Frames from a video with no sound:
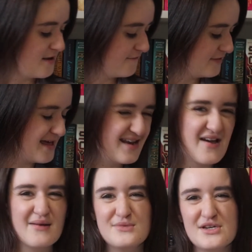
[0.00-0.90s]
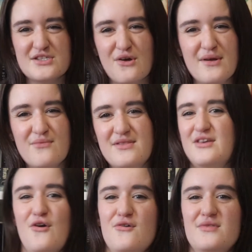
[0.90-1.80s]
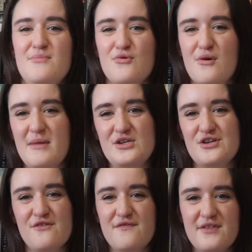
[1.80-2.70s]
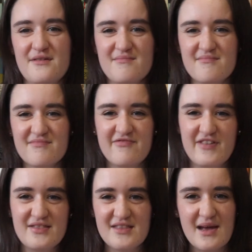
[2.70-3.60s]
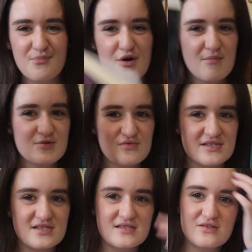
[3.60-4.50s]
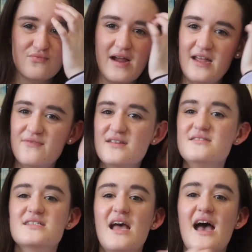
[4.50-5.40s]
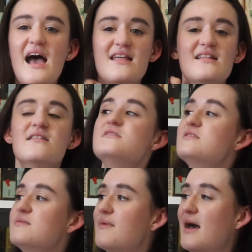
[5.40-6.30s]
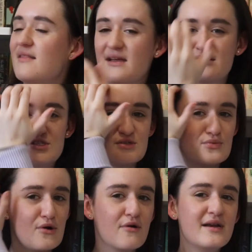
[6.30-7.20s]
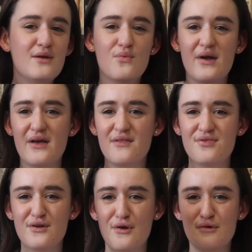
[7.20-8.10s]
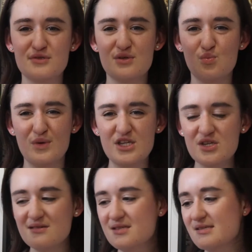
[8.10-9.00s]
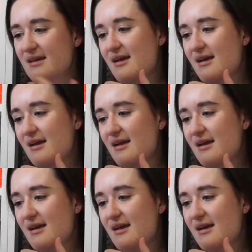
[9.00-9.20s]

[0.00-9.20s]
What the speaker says: For that, I'm just going with the only book on my shelf that fit that prompt was The Ravens. I think this is about like a sorority where the girls are witches,